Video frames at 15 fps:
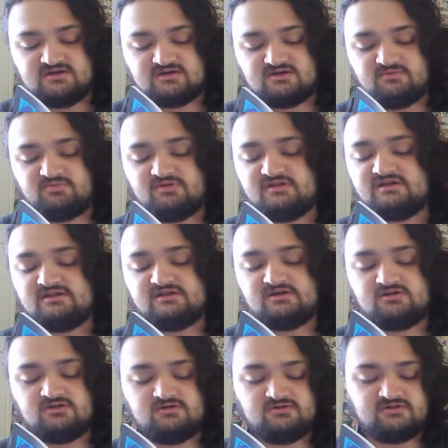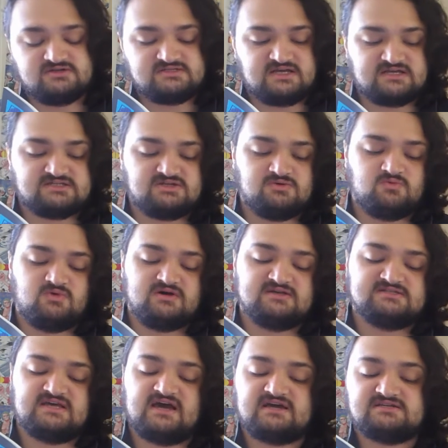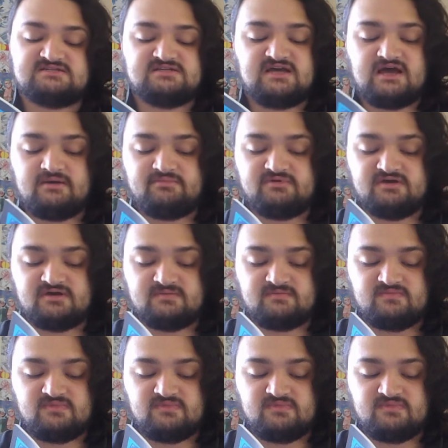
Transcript: completely clueless as to what is actually happening.